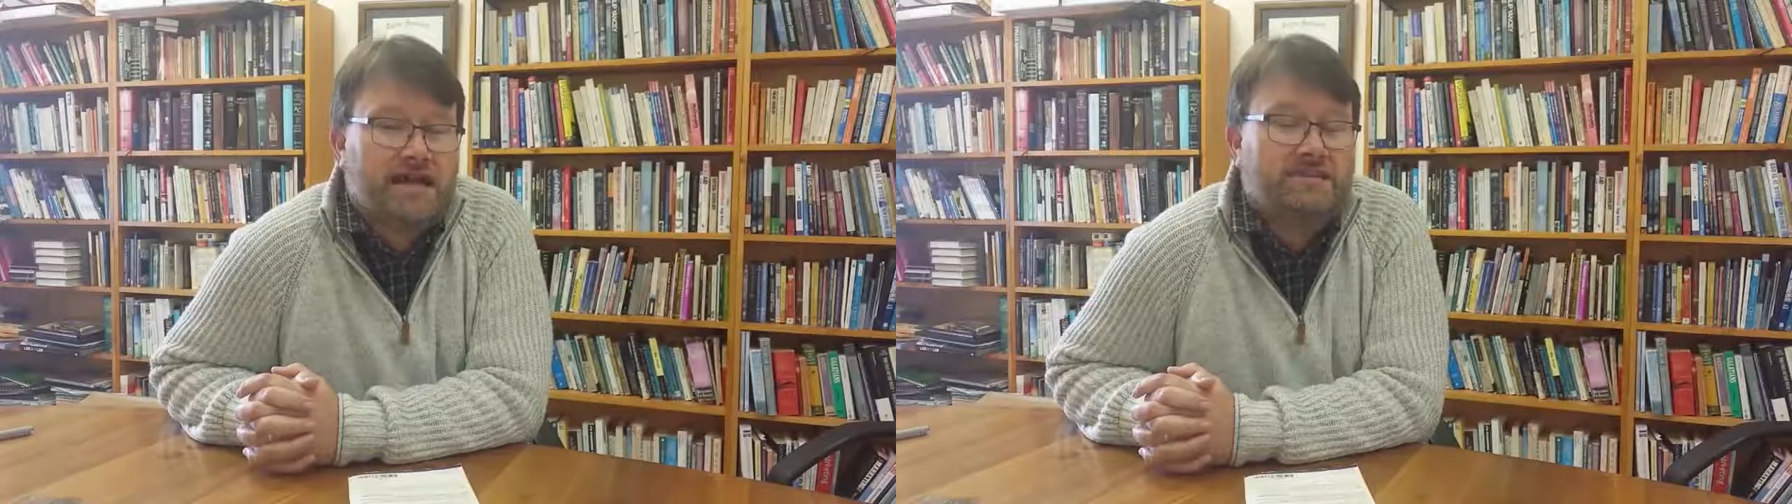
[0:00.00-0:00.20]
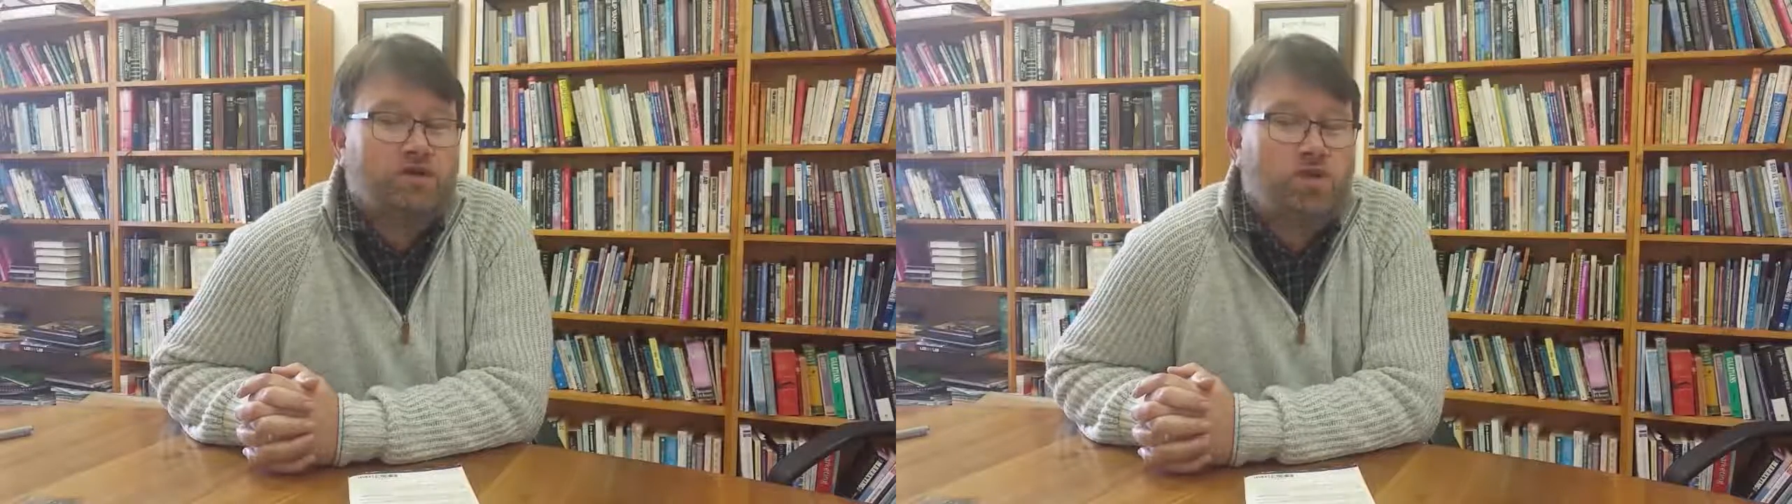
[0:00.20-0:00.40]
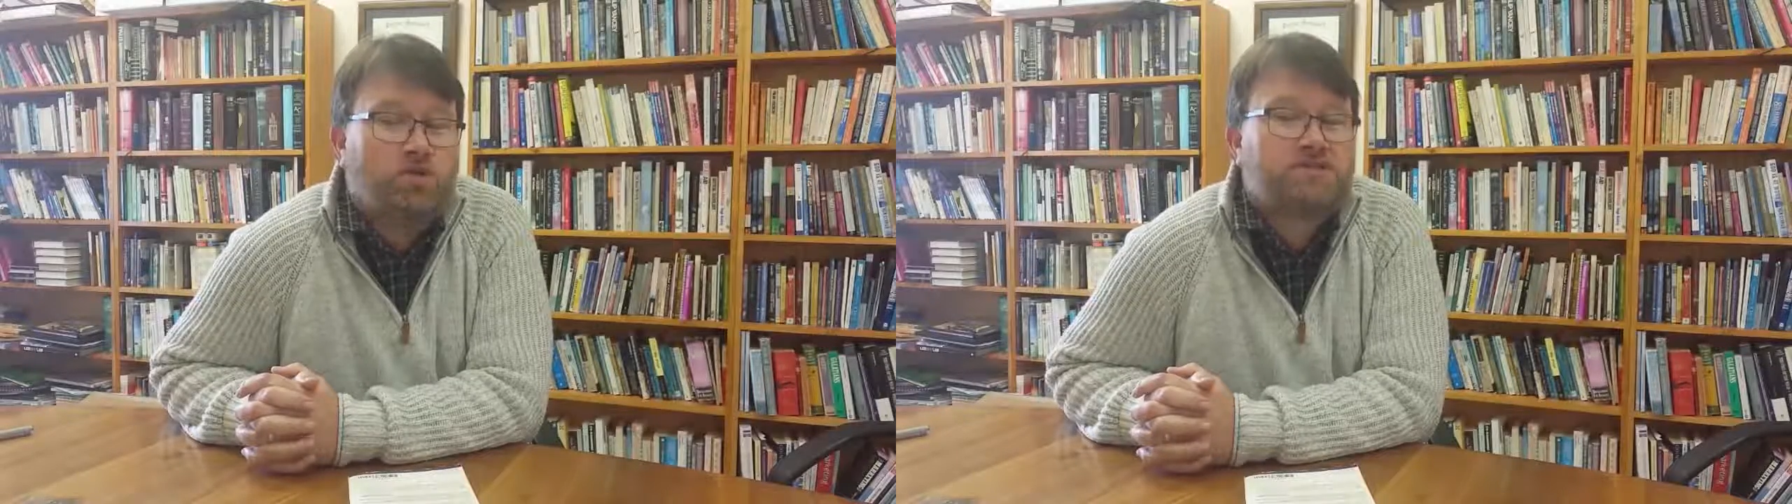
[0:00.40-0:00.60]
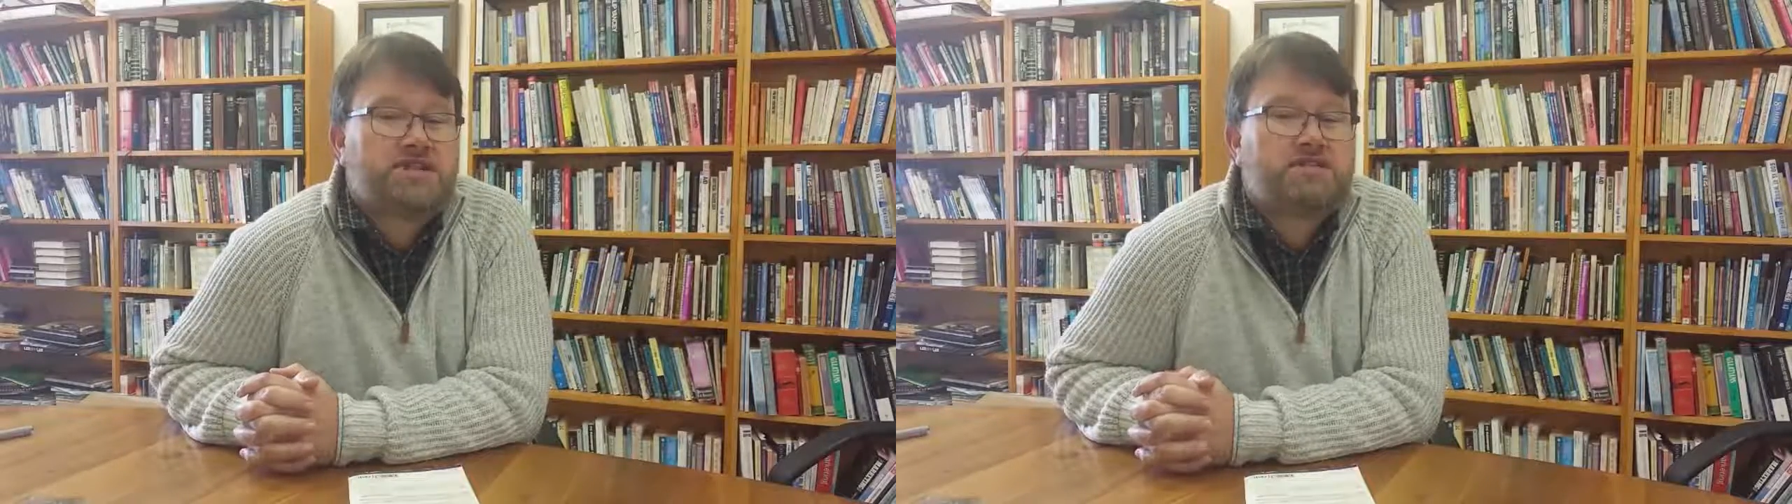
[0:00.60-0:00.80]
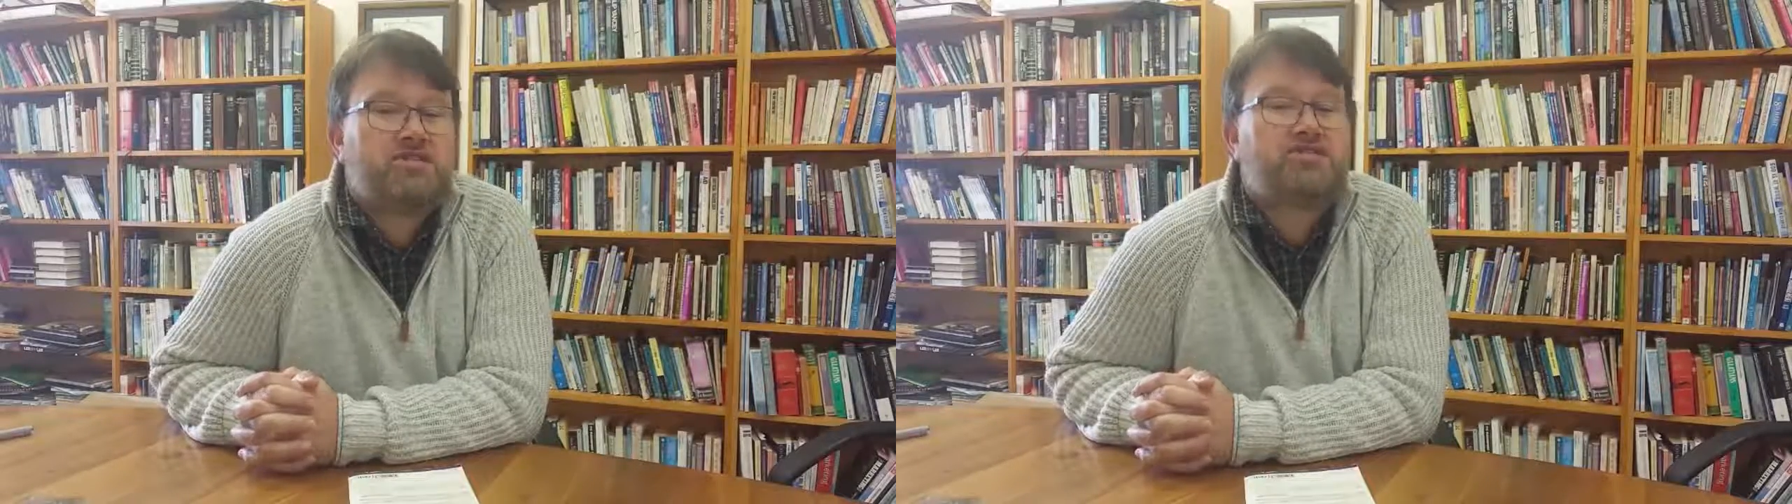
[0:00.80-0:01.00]
It's
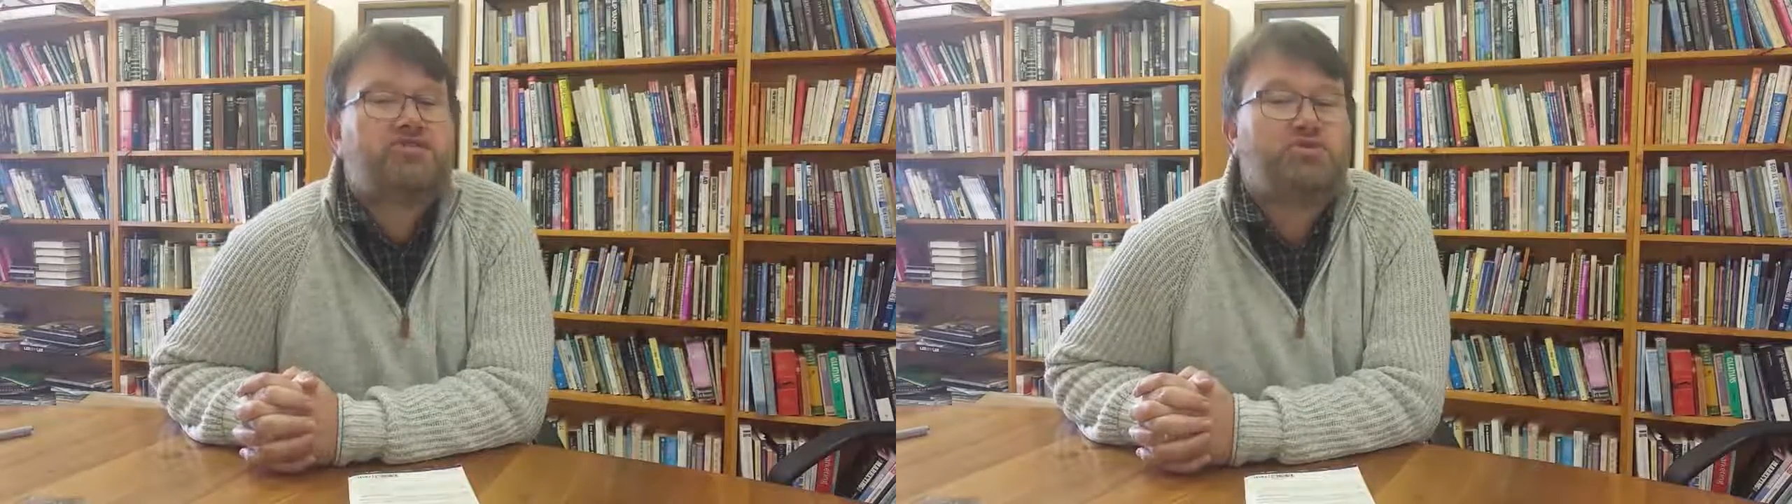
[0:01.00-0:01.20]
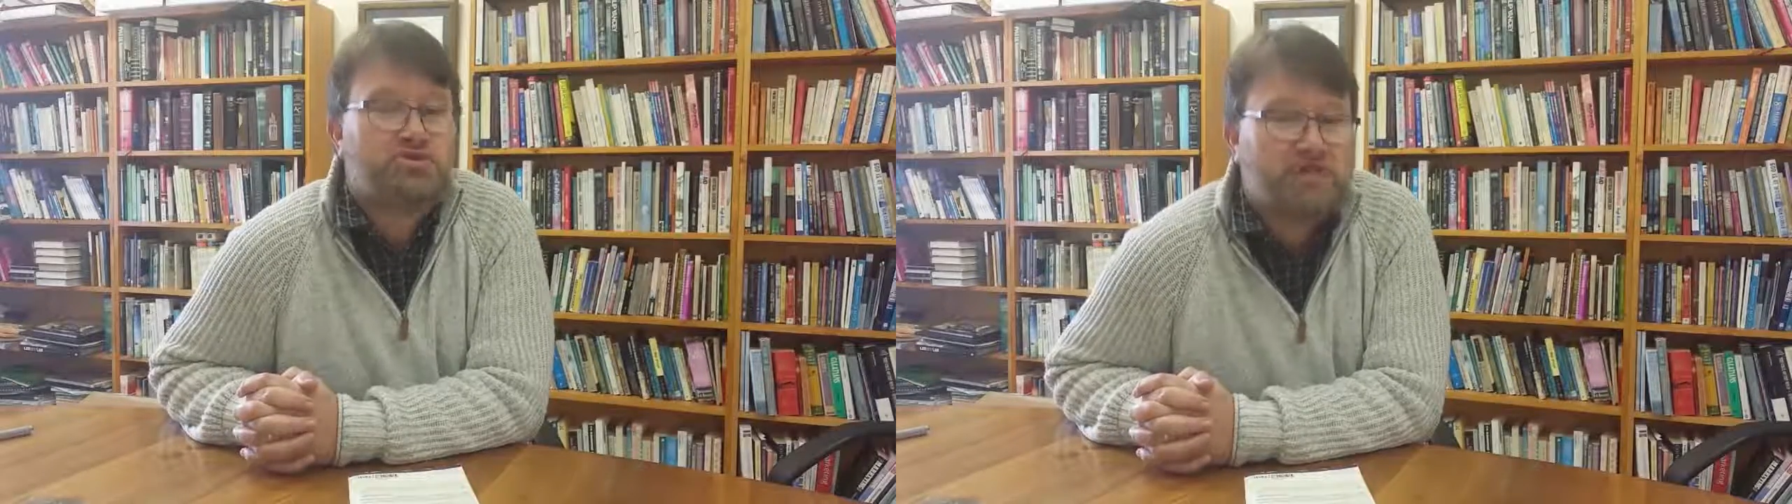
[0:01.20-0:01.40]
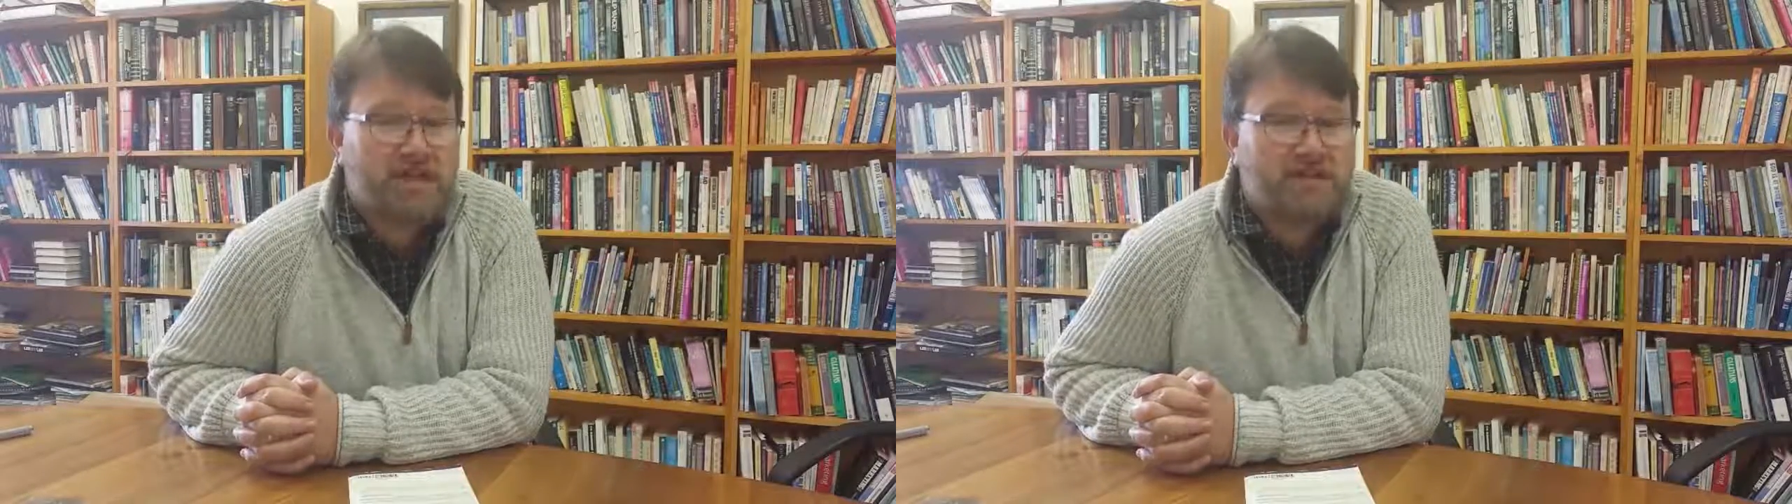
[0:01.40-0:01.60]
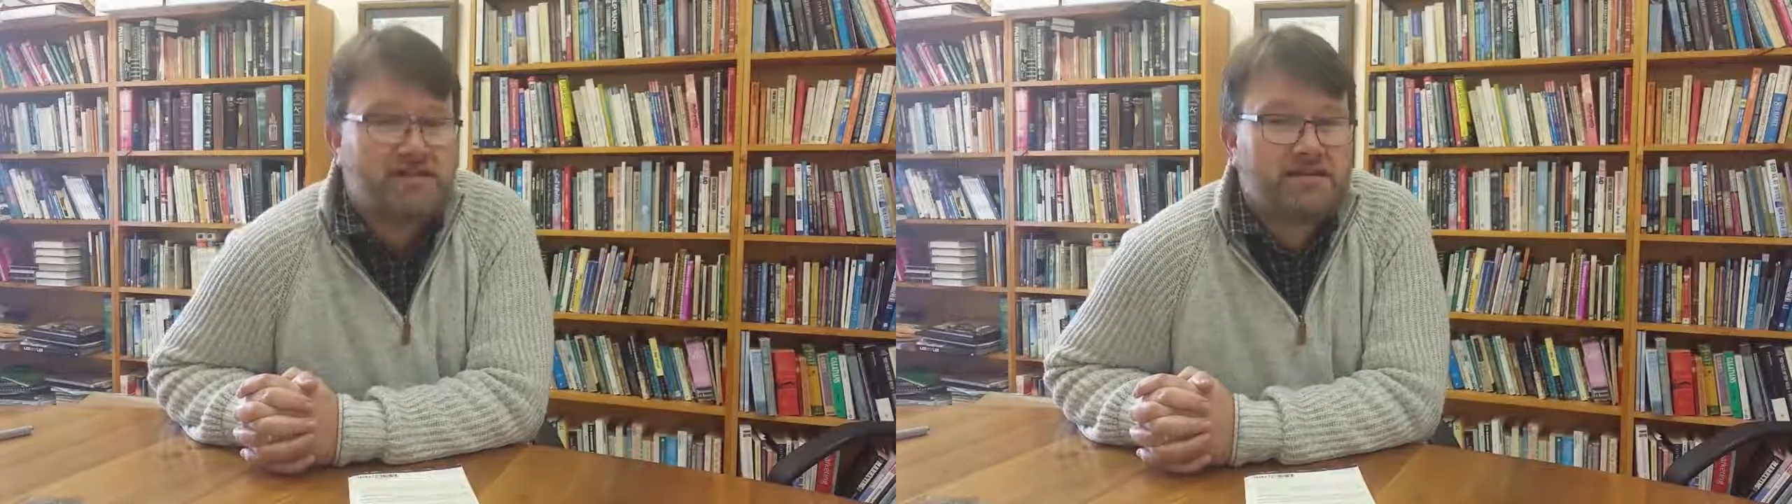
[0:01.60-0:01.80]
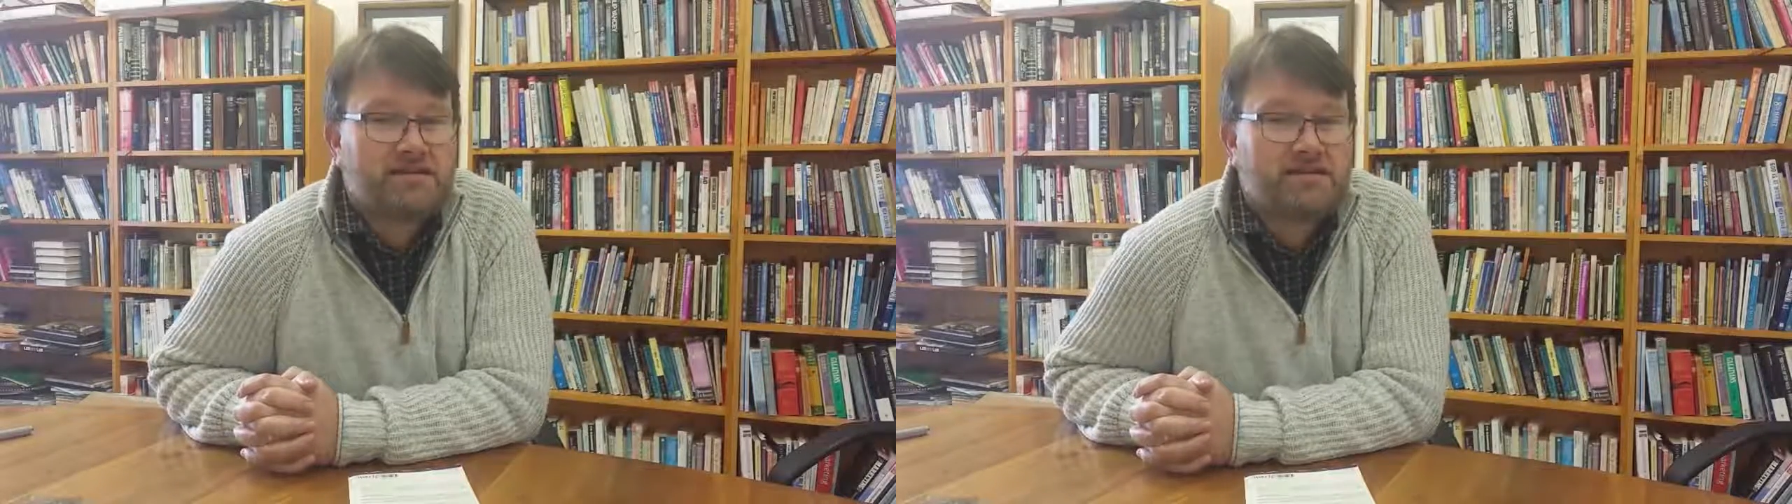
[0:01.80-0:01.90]
also a thought that